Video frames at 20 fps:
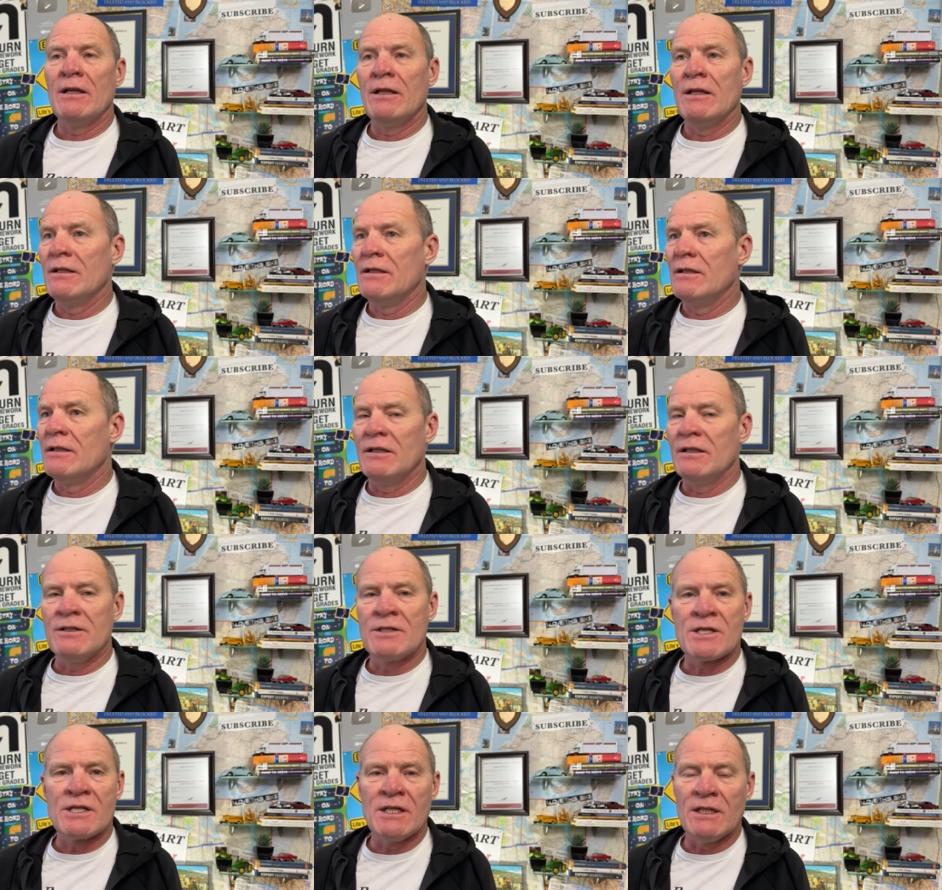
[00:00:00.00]

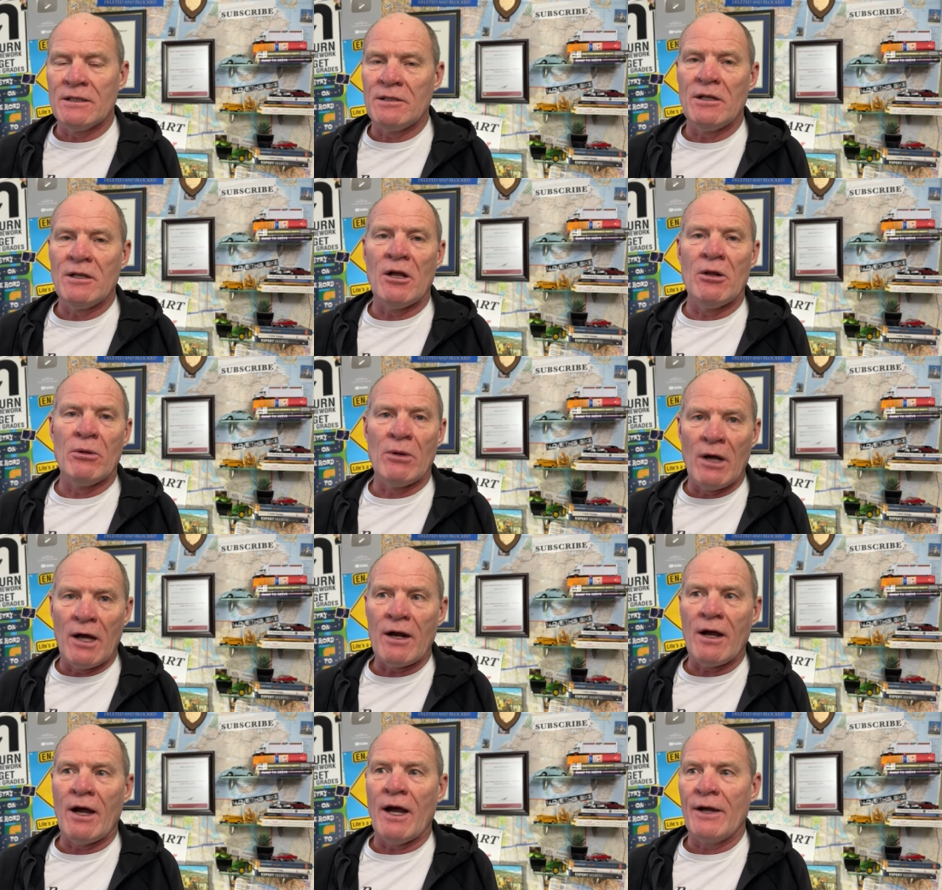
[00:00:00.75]
There's still a
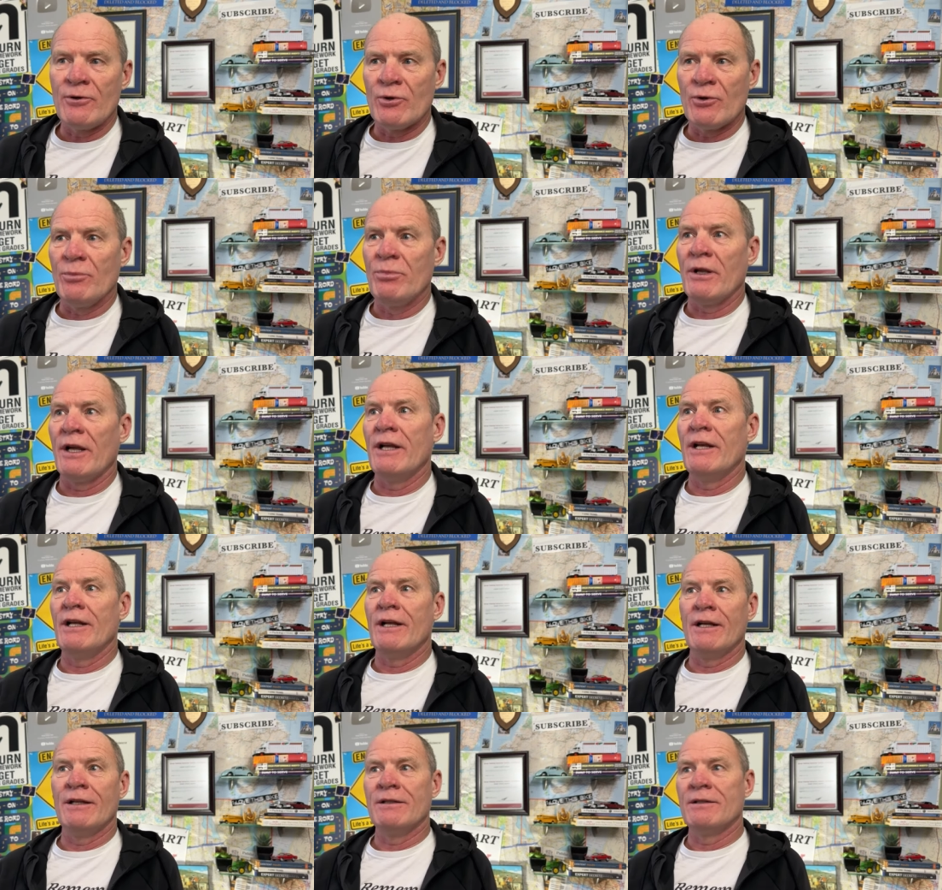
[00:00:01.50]
lot of
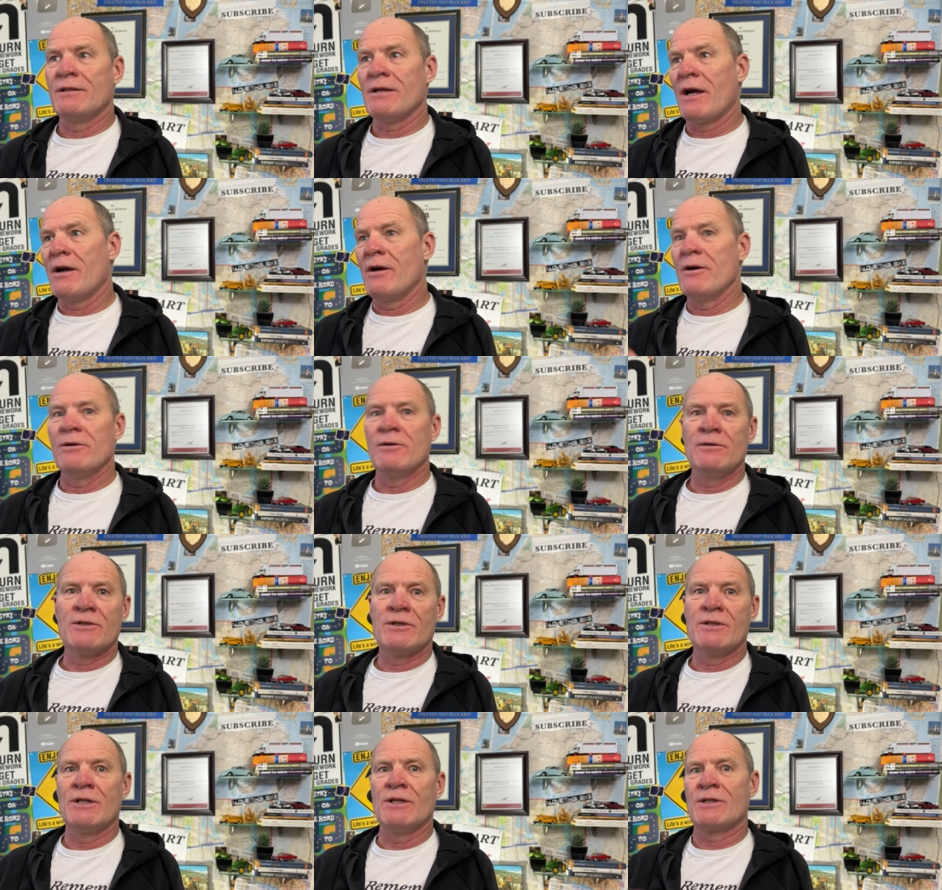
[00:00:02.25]
hydroplaning, and the
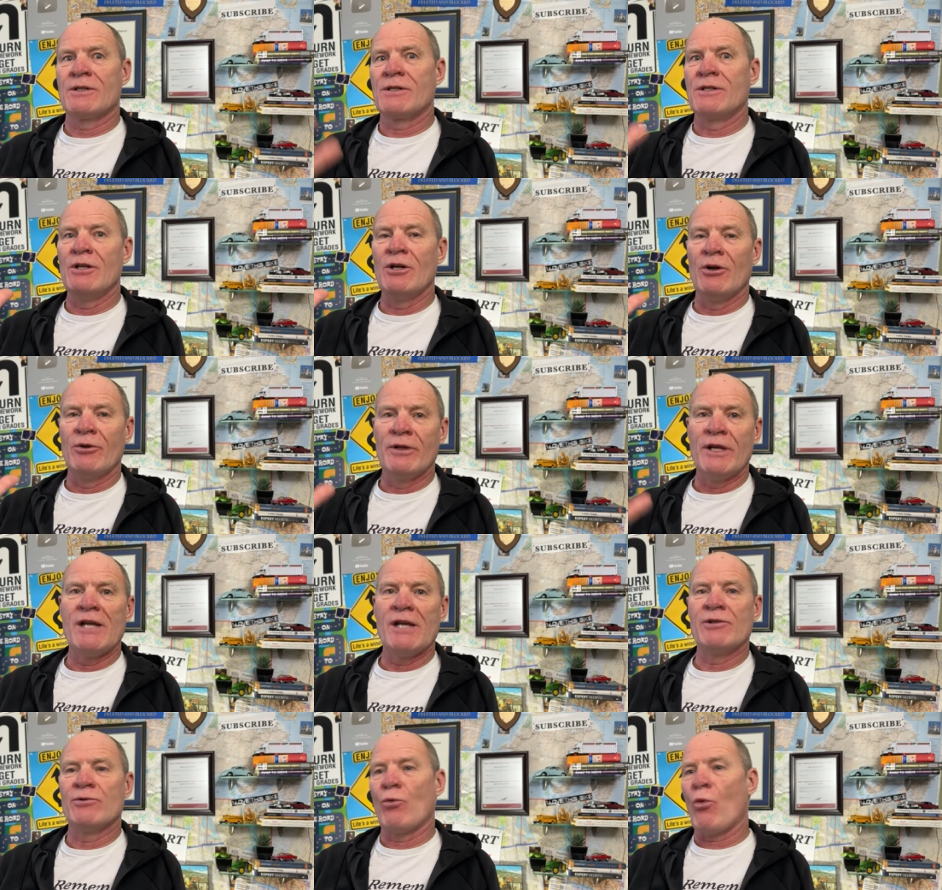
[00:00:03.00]
tires just, you know, the
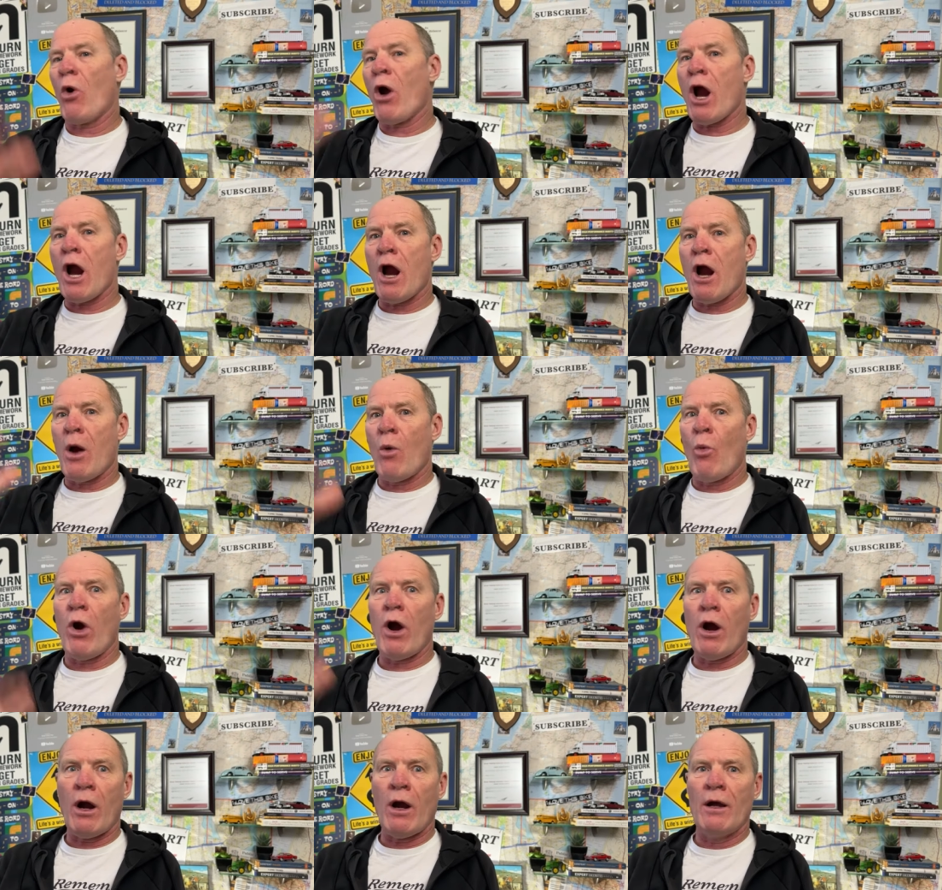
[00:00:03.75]
engine wah
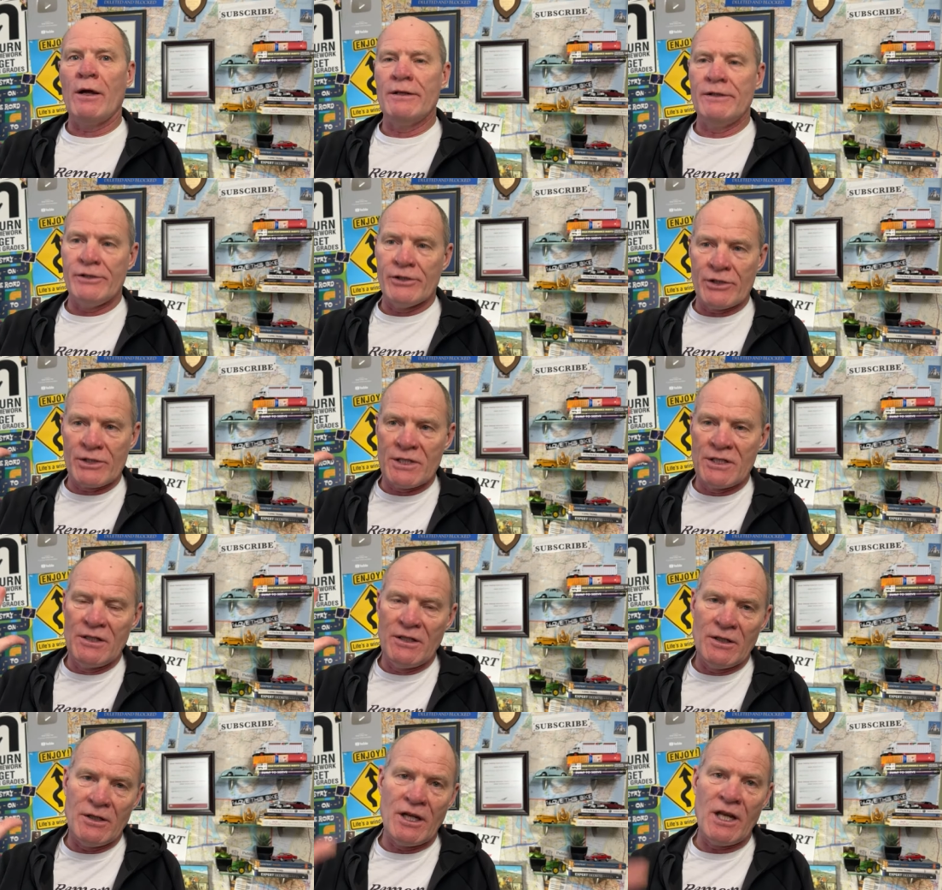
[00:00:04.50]
wah, and just
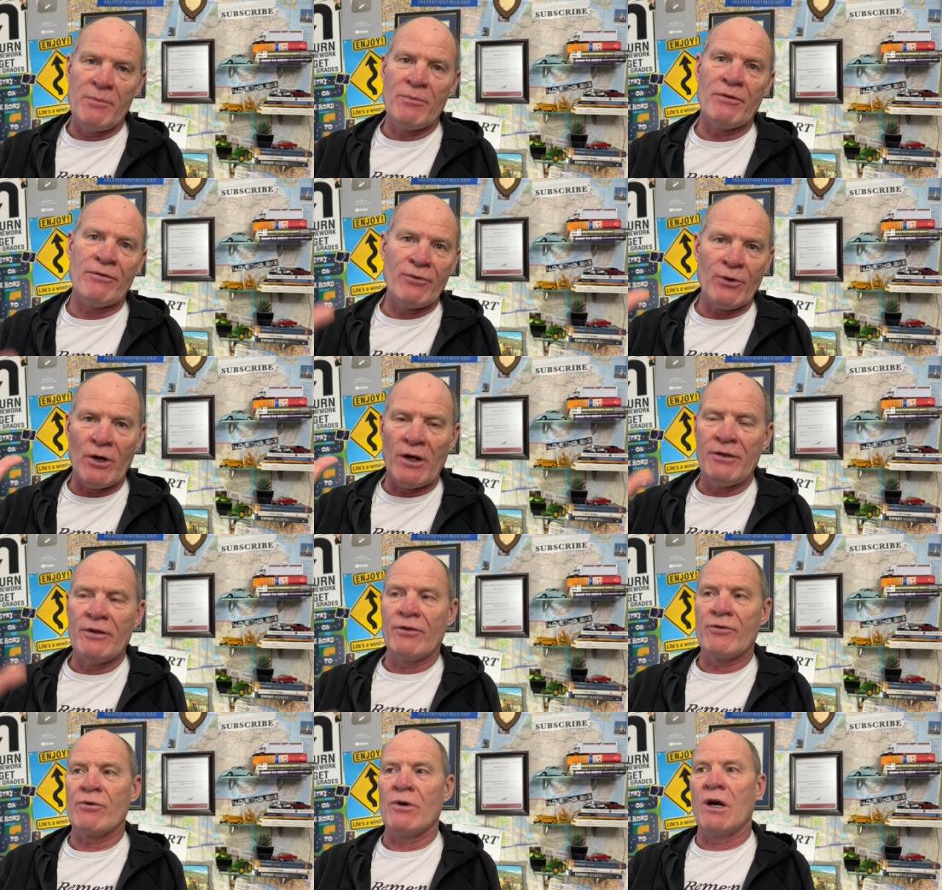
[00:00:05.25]
you keep your foot on
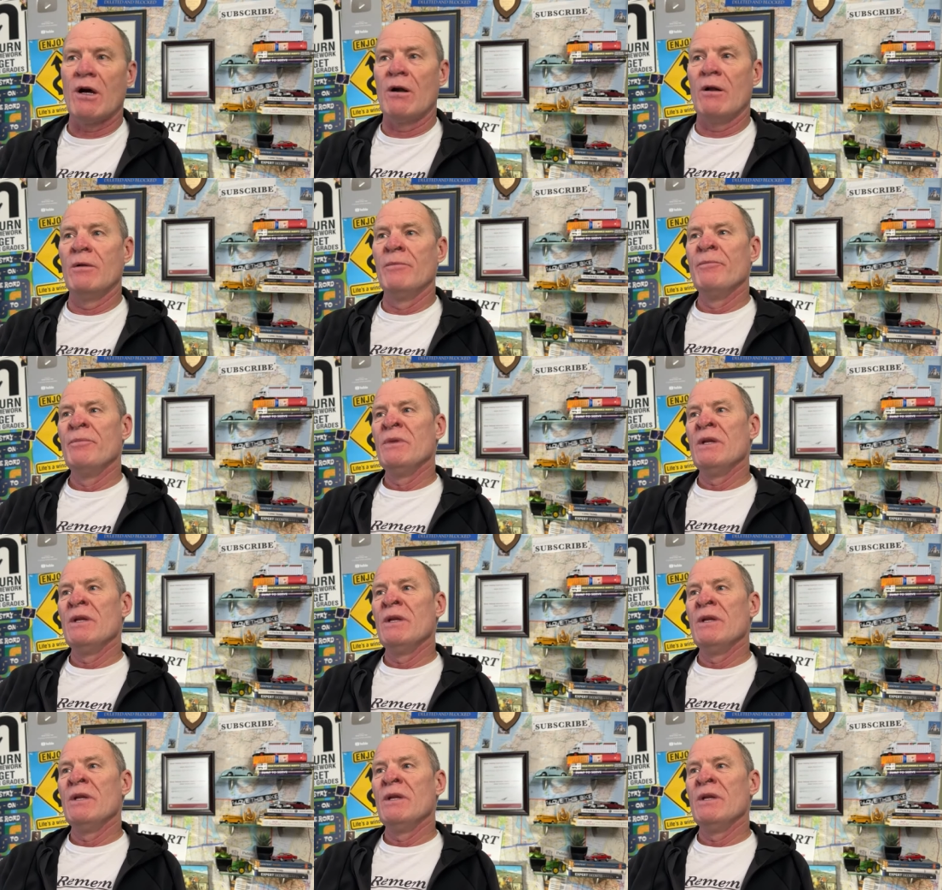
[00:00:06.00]
the throttle.